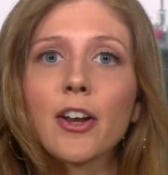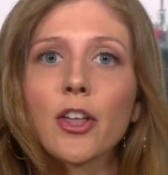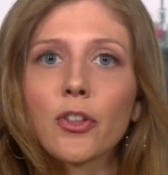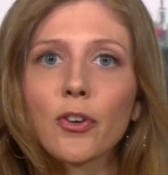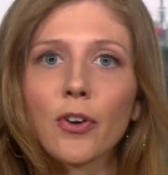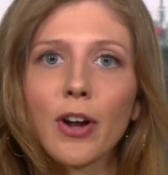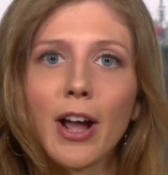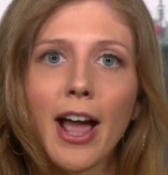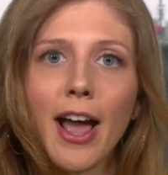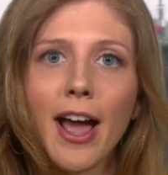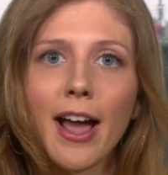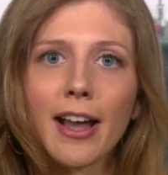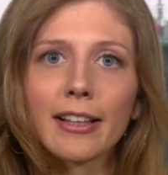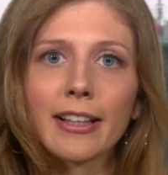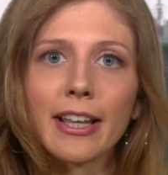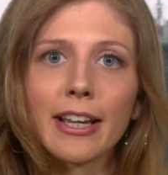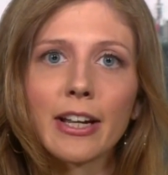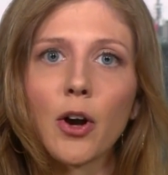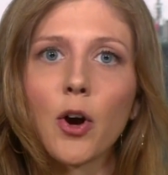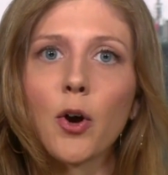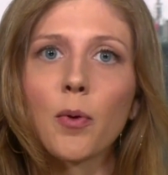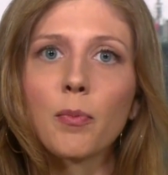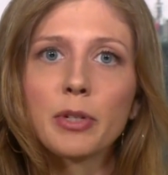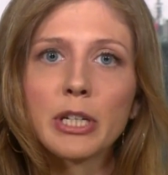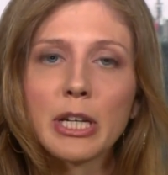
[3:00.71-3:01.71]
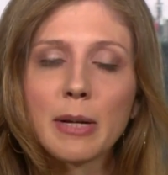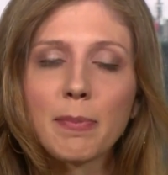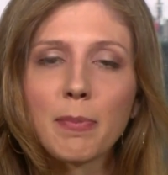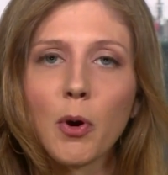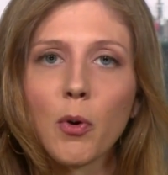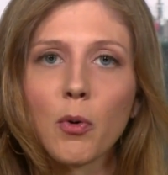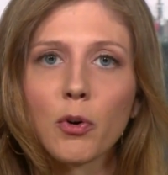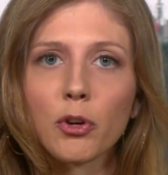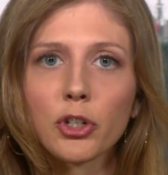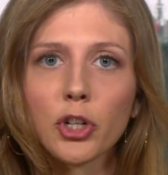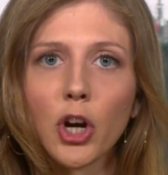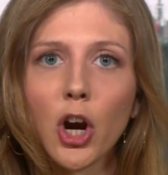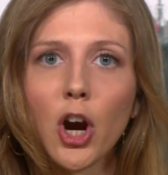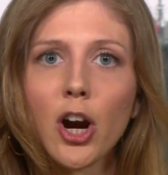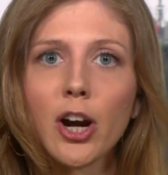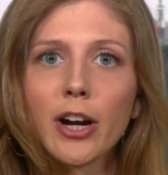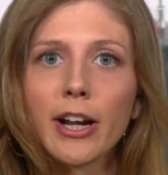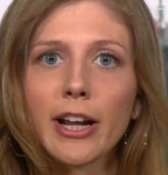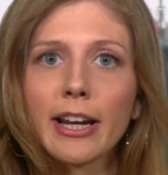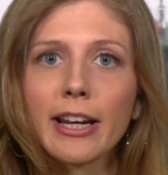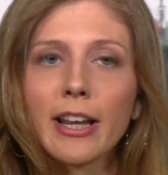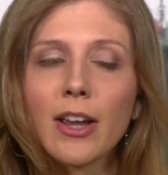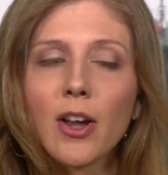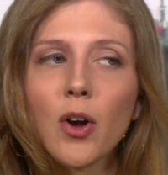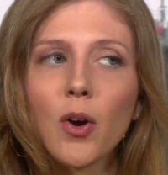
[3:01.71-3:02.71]
another hack like Home Depot or
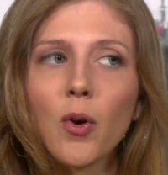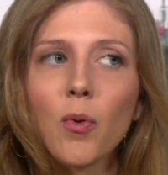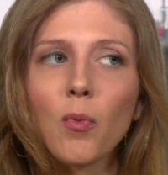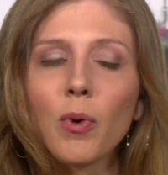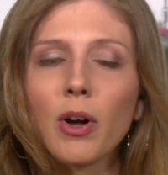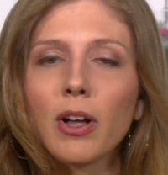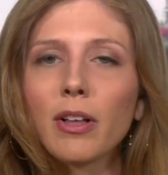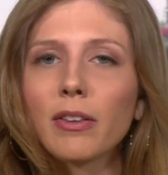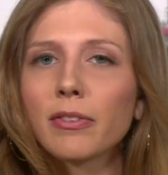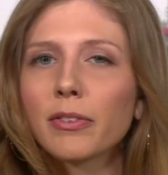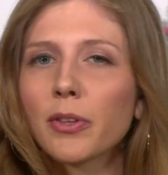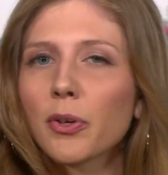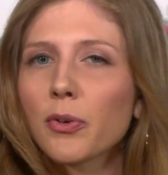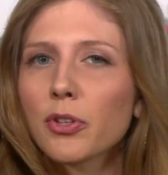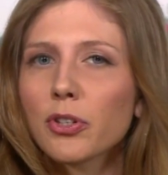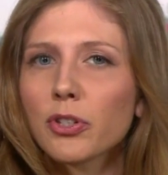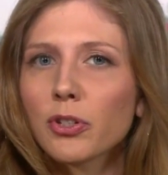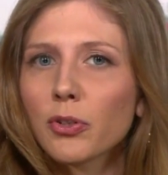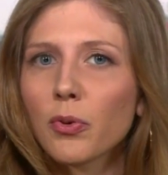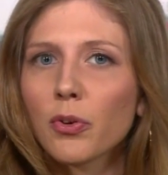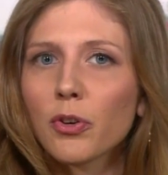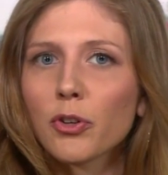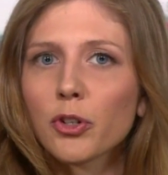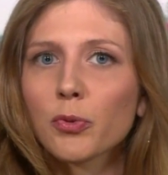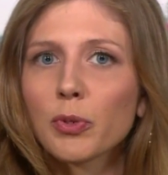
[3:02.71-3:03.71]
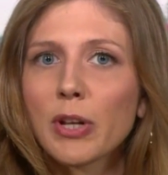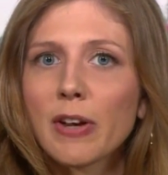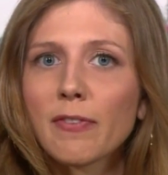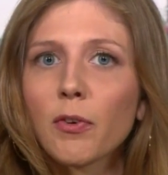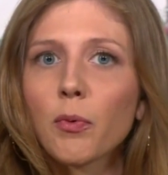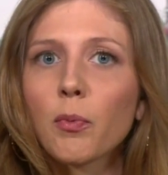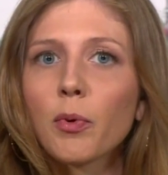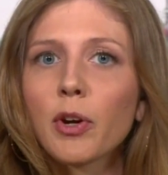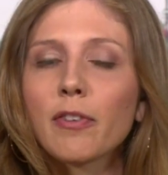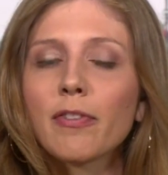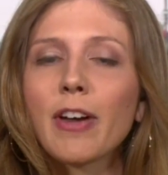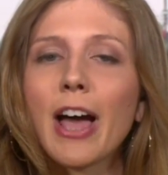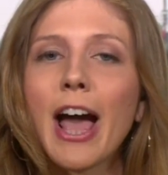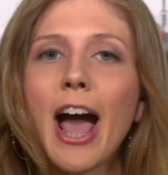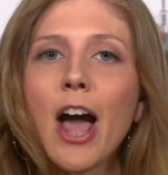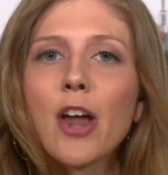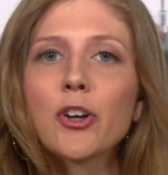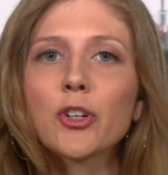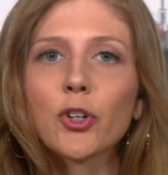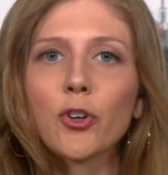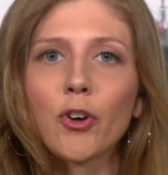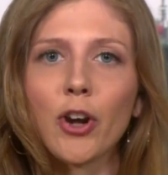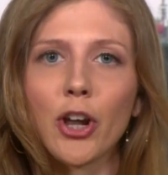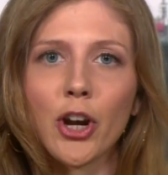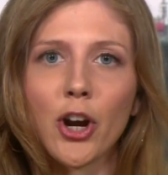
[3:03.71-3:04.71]
Target, well, those stores never would have
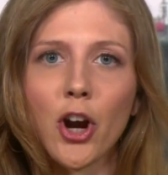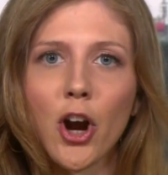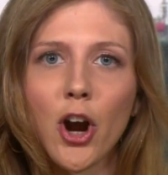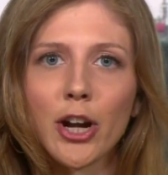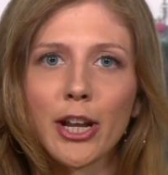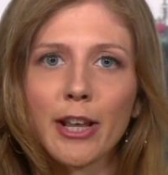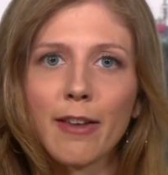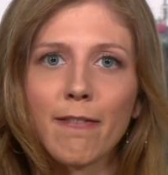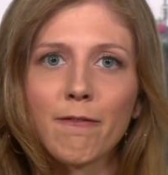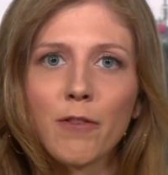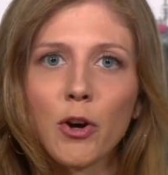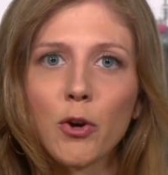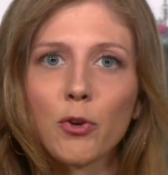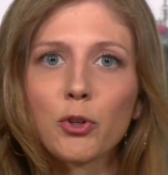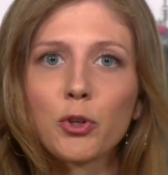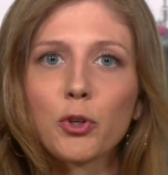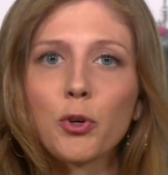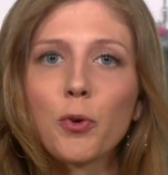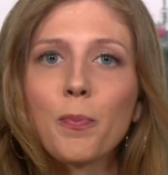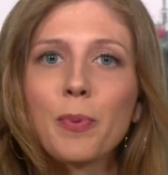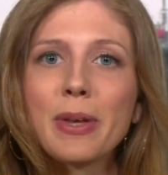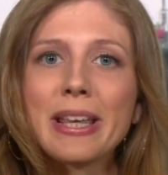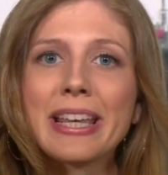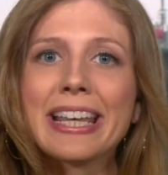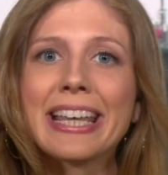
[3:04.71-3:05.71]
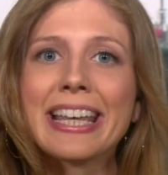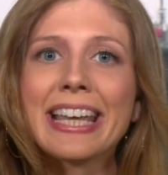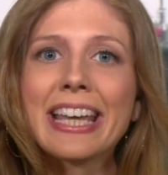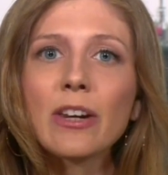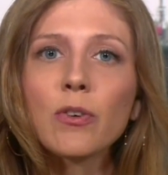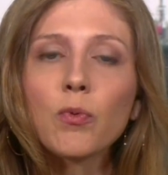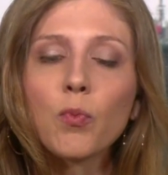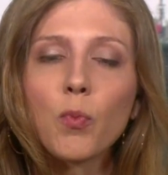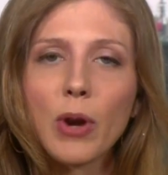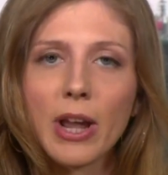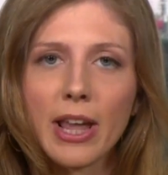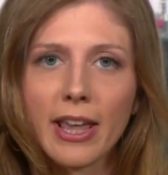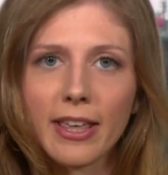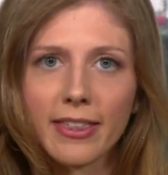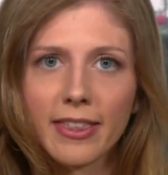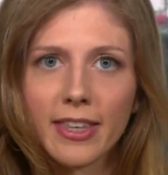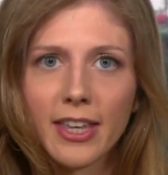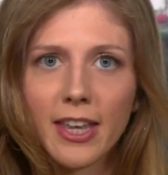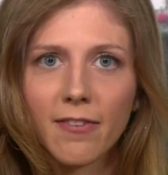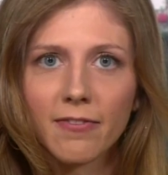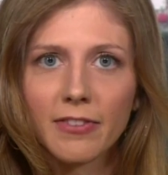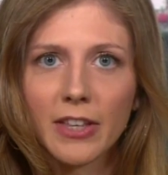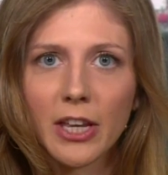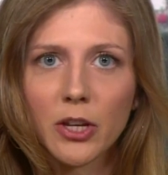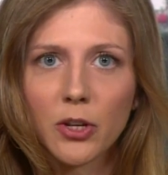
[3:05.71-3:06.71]
had your credit card info to begin with
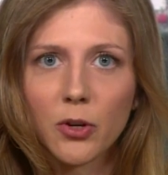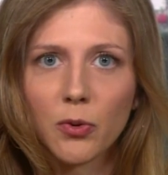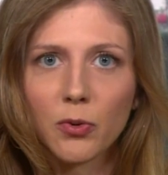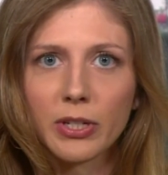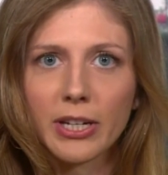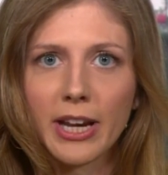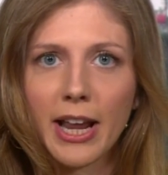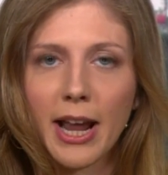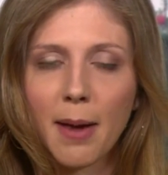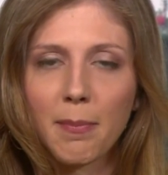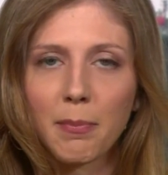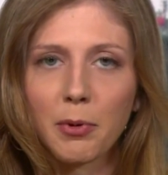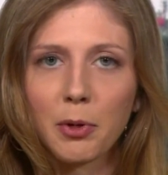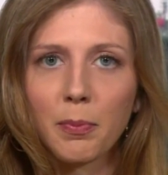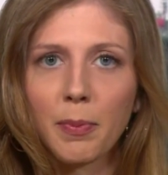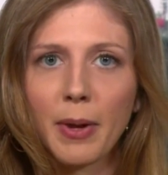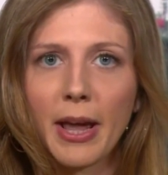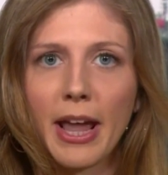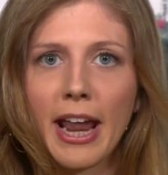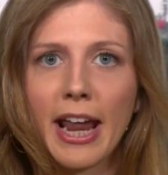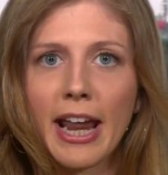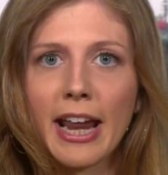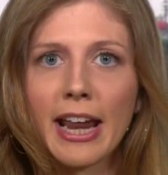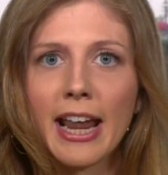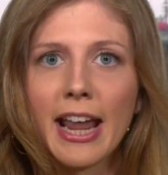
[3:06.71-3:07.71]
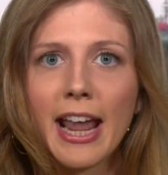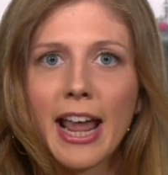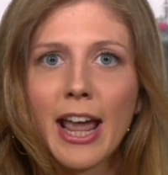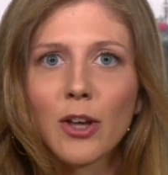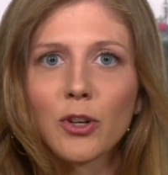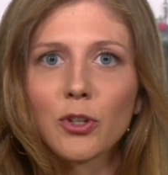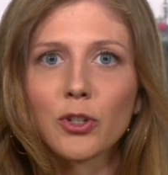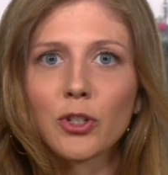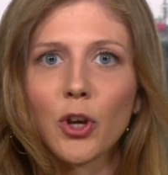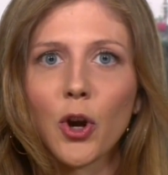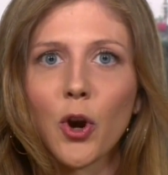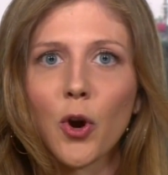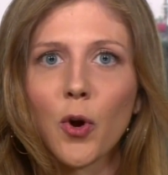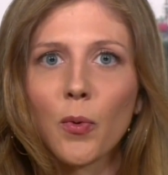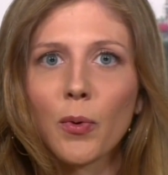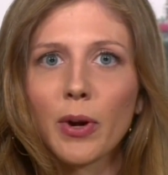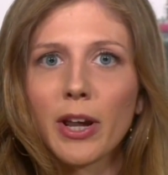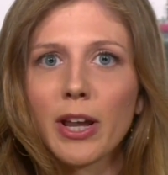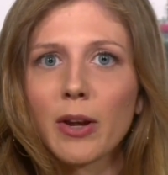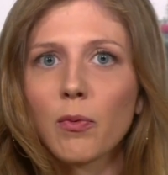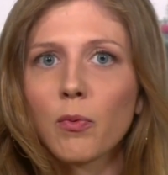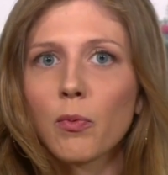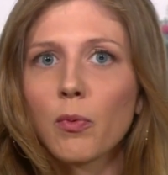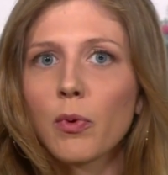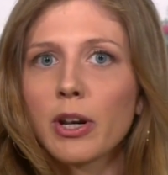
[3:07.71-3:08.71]
if they used Apple Pay. So
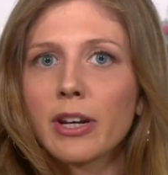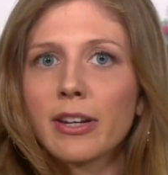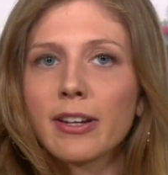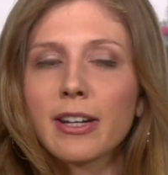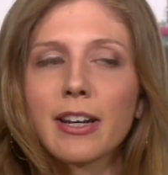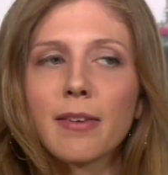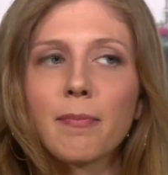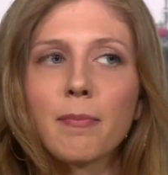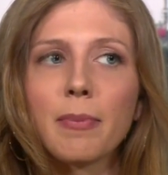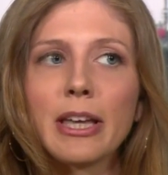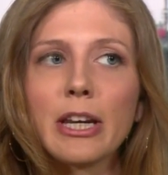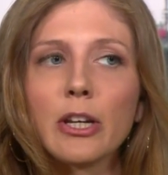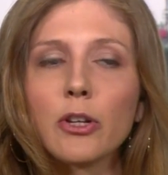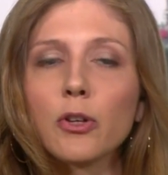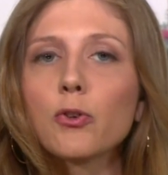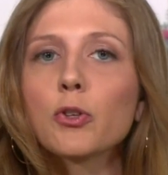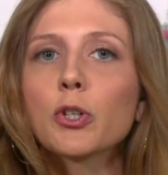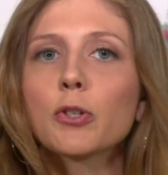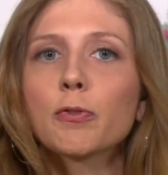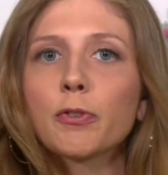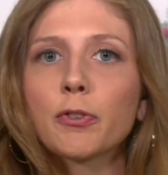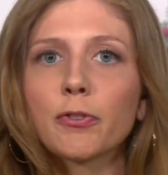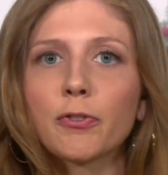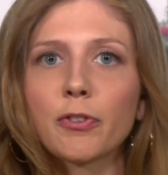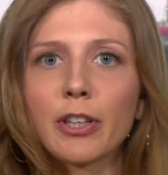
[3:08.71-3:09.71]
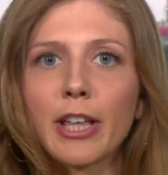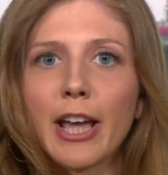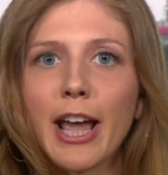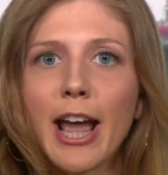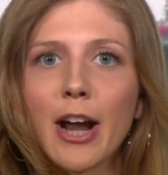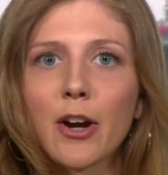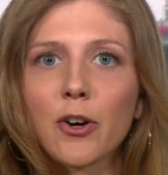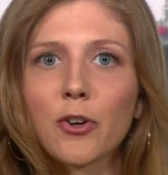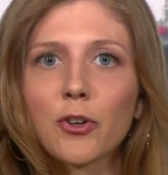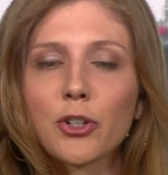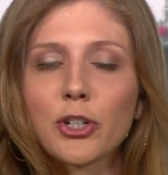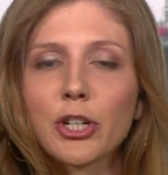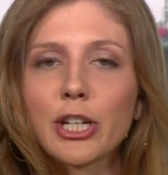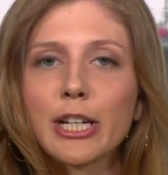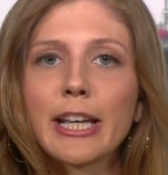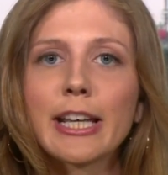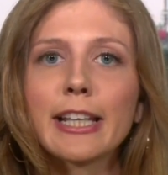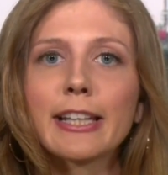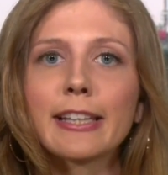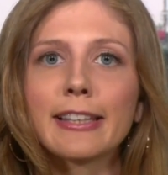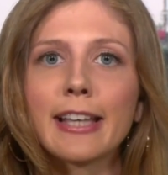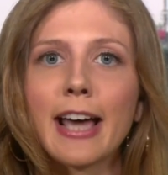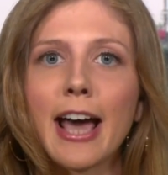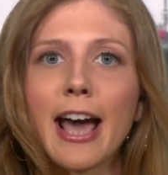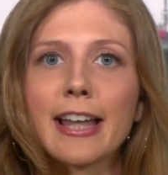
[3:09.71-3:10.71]
it wouldn't have been useful for the hackers to
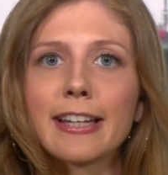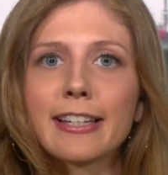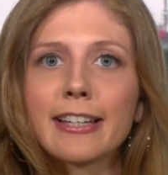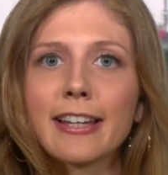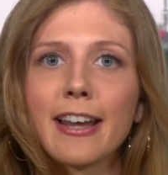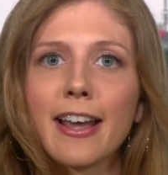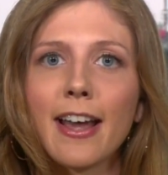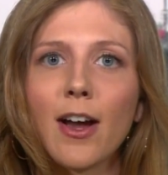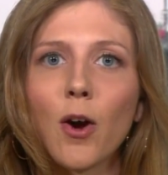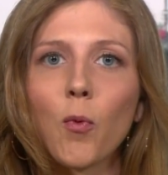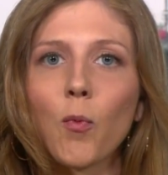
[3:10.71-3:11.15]
get that